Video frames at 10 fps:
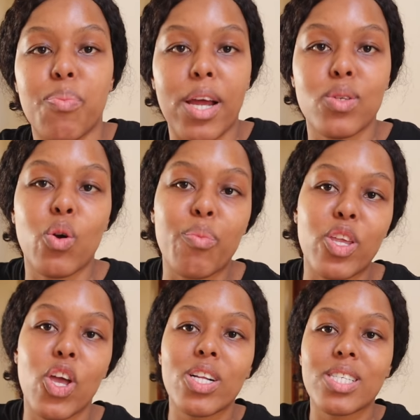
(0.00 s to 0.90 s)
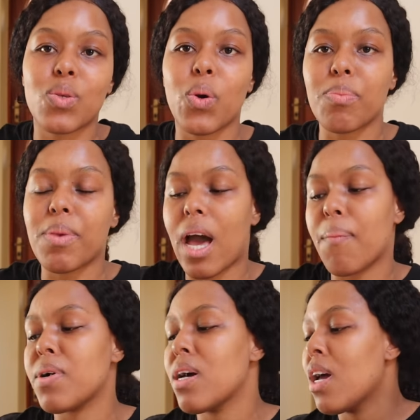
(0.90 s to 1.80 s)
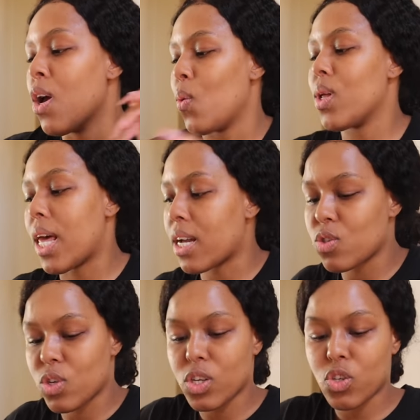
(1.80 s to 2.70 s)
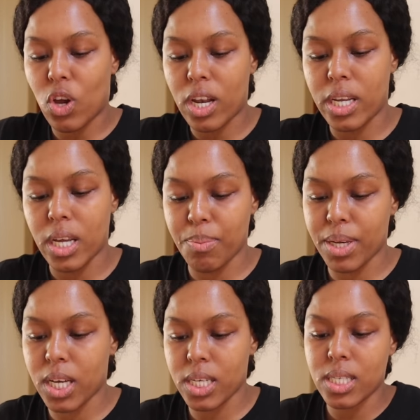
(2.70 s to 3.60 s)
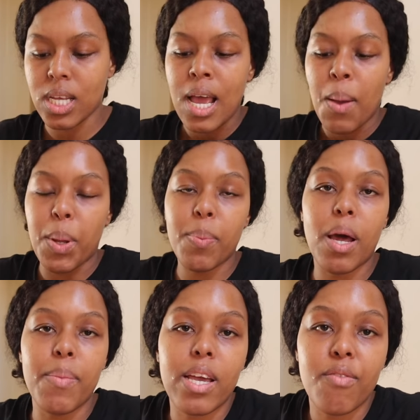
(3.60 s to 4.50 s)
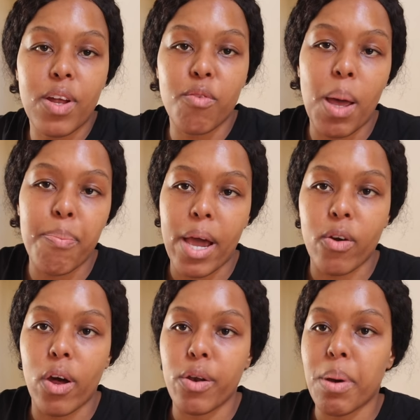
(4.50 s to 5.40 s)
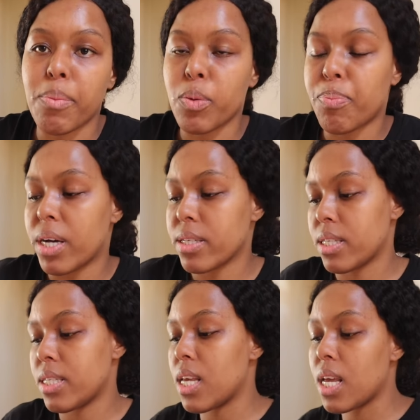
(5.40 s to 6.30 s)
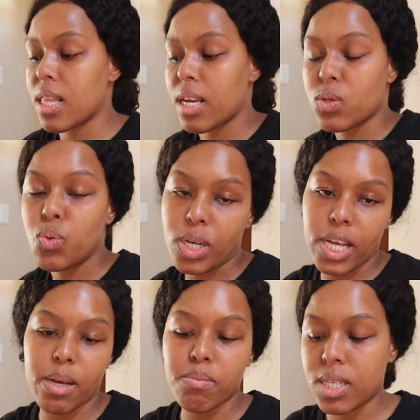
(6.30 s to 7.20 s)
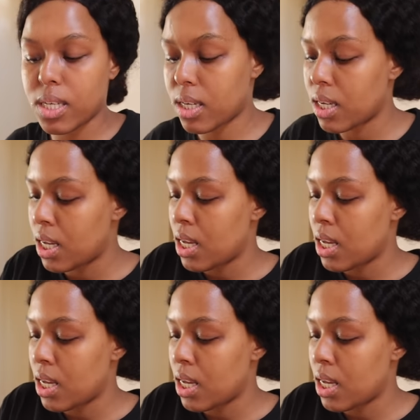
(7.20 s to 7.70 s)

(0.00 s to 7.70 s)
Price Home. Can y'all just hook me up with like a drinks trolley? Because people are making fun of my background and my mukbangs and saying that it's really empty.